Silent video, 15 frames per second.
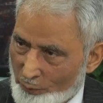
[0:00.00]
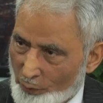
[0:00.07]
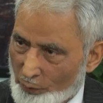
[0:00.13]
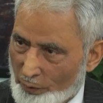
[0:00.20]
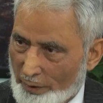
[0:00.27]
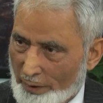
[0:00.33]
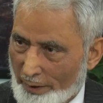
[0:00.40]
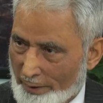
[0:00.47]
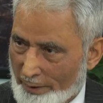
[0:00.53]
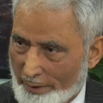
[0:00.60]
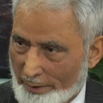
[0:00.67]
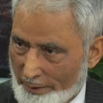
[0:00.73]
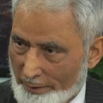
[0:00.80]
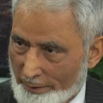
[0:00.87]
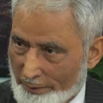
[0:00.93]

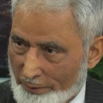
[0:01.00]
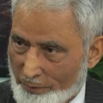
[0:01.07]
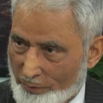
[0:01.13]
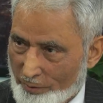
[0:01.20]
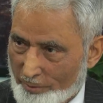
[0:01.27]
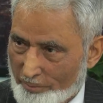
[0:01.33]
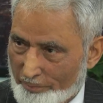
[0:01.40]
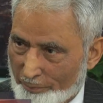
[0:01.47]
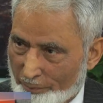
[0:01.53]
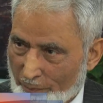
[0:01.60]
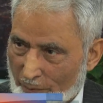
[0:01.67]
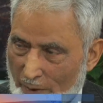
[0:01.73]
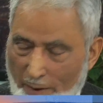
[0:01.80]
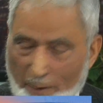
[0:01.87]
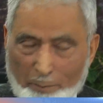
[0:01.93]
1400 years,
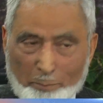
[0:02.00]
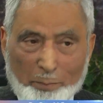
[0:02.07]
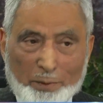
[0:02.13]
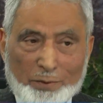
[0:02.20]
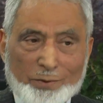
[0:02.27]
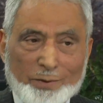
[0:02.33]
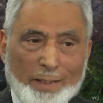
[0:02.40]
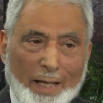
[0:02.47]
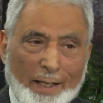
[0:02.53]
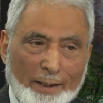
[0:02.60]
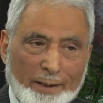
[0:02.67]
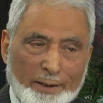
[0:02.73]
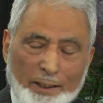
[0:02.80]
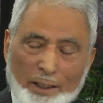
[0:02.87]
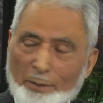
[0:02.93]

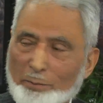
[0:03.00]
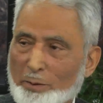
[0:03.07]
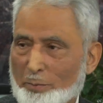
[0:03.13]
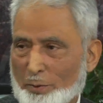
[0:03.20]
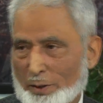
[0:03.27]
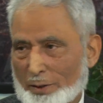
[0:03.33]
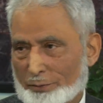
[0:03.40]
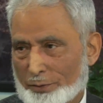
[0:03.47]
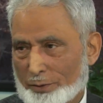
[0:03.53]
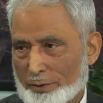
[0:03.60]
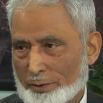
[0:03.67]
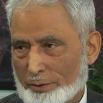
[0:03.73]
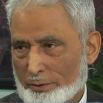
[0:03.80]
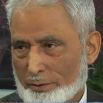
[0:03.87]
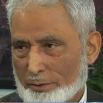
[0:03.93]
personality of the Prophet
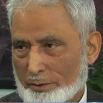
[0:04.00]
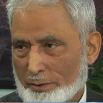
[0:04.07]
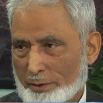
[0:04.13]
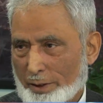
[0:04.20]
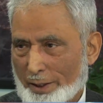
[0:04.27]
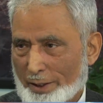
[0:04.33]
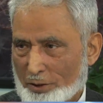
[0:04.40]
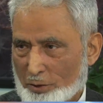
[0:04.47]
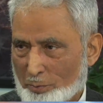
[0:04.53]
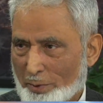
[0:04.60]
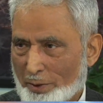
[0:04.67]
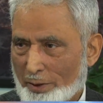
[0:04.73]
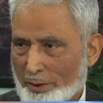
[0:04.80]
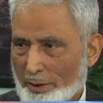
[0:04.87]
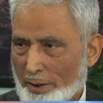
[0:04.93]
has
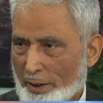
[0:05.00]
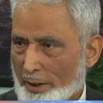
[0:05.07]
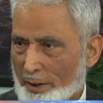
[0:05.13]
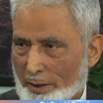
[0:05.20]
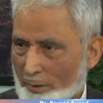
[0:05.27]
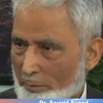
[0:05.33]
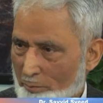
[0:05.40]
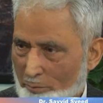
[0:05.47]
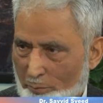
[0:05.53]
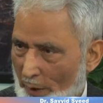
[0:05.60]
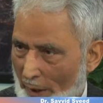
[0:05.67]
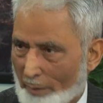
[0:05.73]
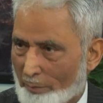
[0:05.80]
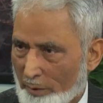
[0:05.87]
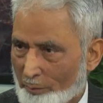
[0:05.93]
been a
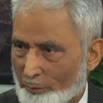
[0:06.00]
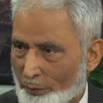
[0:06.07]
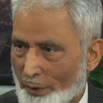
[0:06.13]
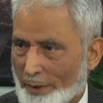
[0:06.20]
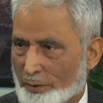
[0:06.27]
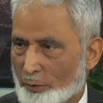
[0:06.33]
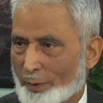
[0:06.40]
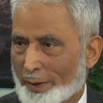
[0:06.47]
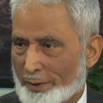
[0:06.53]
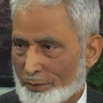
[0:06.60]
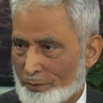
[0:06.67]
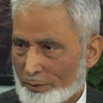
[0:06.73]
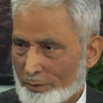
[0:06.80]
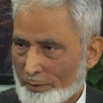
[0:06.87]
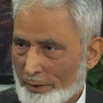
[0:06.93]
problem for the
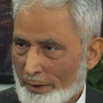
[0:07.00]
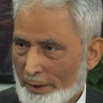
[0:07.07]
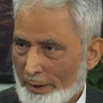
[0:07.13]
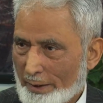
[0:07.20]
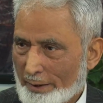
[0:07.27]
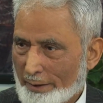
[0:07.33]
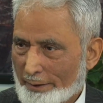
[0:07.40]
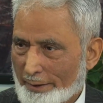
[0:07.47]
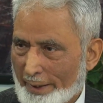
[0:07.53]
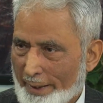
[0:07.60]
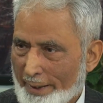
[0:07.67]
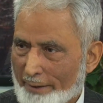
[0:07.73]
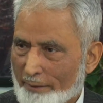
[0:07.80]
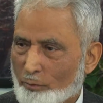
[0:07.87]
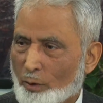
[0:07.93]
West. They
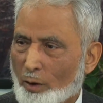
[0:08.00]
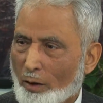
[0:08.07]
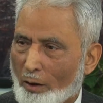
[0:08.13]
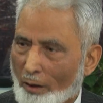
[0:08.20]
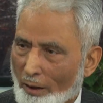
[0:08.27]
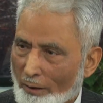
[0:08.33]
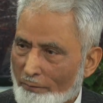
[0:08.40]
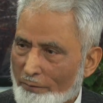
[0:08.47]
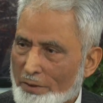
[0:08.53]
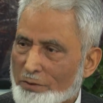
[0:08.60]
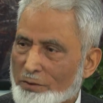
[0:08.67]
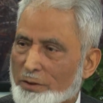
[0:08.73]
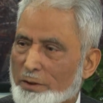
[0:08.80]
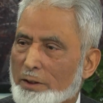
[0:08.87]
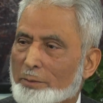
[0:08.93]
have
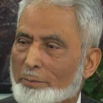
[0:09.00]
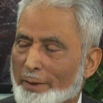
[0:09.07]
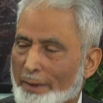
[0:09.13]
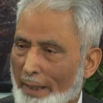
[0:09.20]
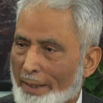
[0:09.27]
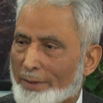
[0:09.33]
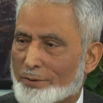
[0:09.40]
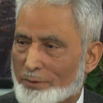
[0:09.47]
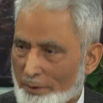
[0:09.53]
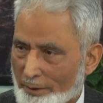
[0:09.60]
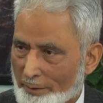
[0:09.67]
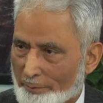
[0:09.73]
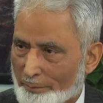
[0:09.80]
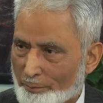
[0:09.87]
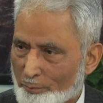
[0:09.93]
always demonized
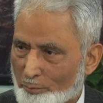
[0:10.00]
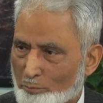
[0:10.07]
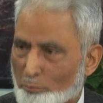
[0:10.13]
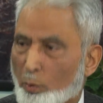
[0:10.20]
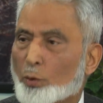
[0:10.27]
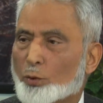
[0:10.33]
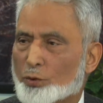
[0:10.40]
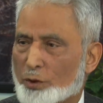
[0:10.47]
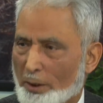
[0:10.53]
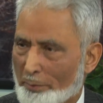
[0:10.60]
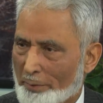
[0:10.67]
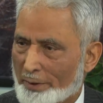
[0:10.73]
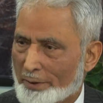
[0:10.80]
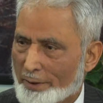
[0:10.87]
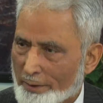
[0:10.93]
him. Books have
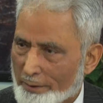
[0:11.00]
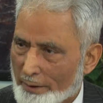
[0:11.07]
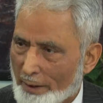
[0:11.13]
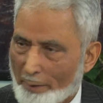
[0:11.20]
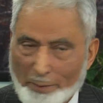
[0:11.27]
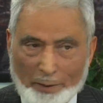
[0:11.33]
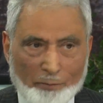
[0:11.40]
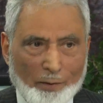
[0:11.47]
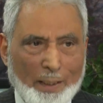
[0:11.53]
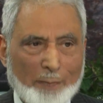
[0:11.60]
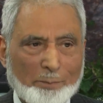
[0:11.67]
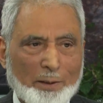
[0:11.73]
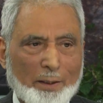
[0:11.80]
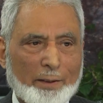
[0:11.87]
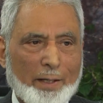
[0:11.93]
been written. I mean, one
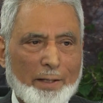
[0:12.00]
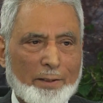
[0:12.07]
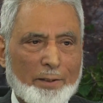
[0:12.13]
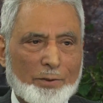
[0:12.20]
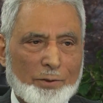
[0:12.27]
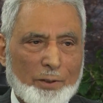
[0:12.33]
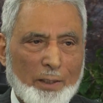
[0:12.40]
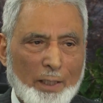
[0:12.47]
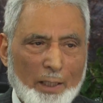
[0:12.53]
of the greatest